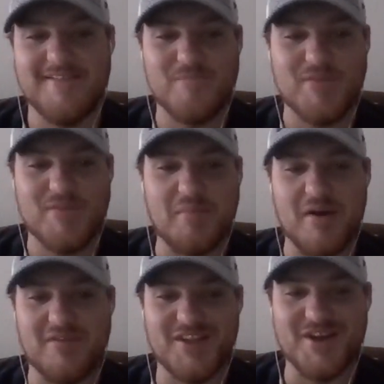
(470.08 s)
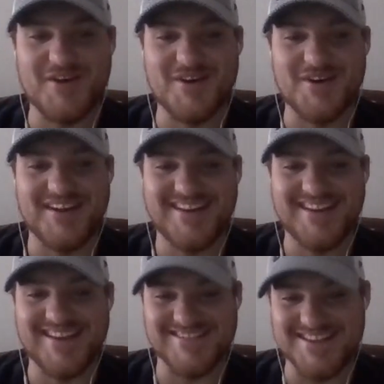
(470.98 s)
Buffalo gets
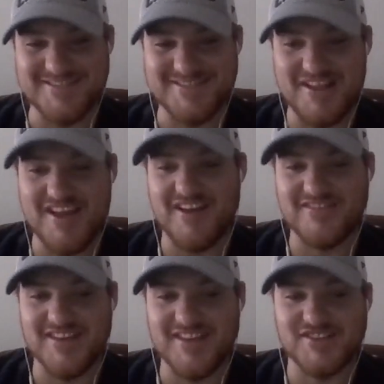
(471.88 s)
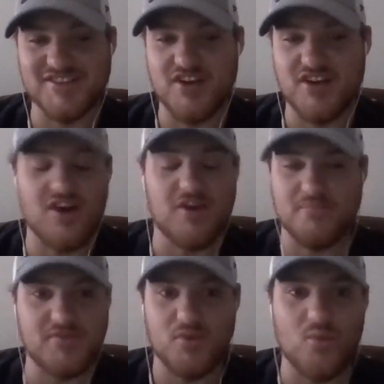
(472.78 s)
into the playoffs next year, or the
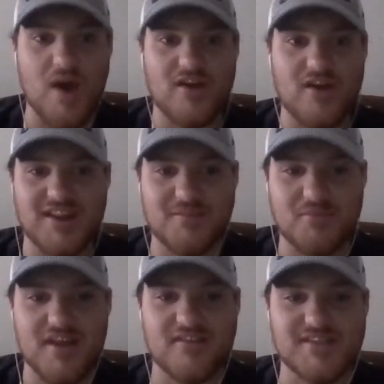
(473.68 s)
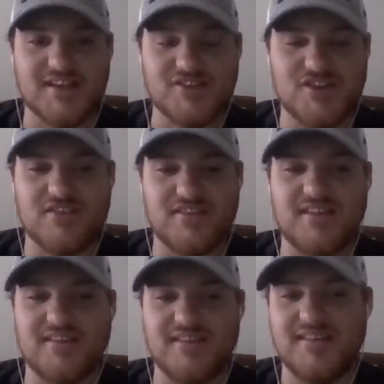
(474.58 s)
Wild get in the playoffs next year, then
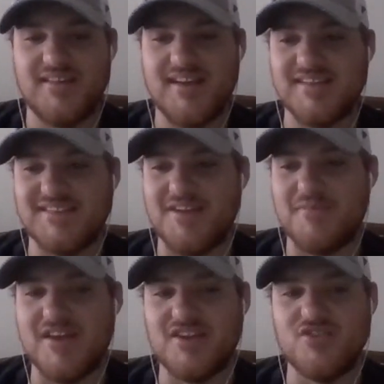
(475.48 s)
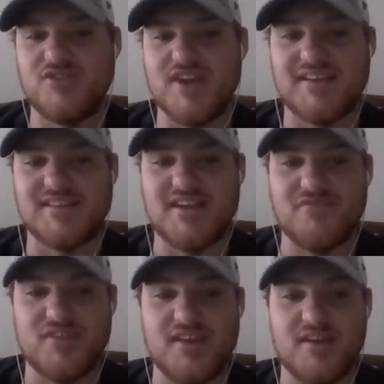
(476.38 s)
he's going to be a huge asset
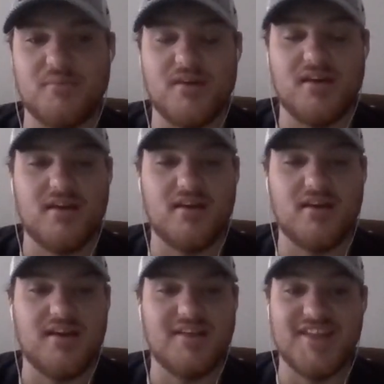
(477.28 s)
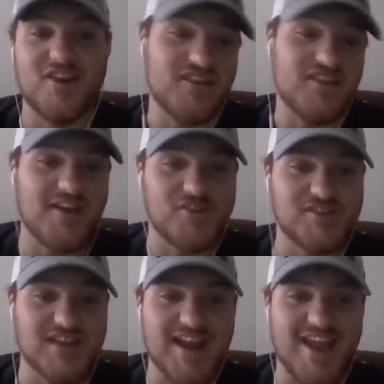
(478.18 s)
for them. And then on the other
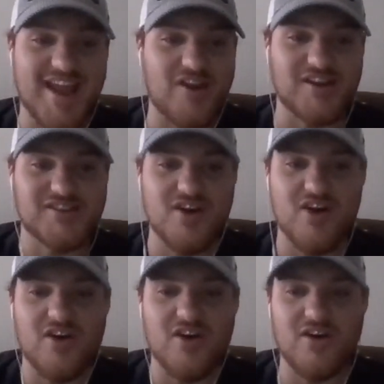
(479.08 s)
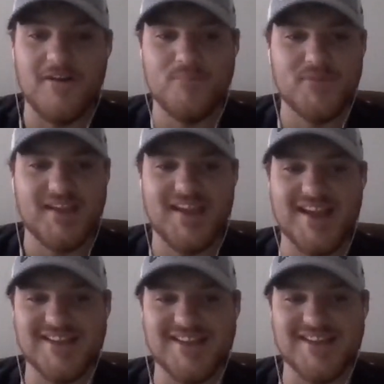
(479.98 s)
side, Eric Stahl, guy's a
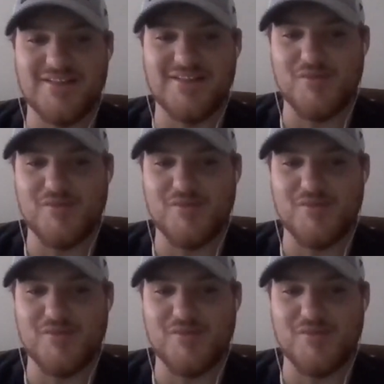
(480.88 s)
Hall of Famer.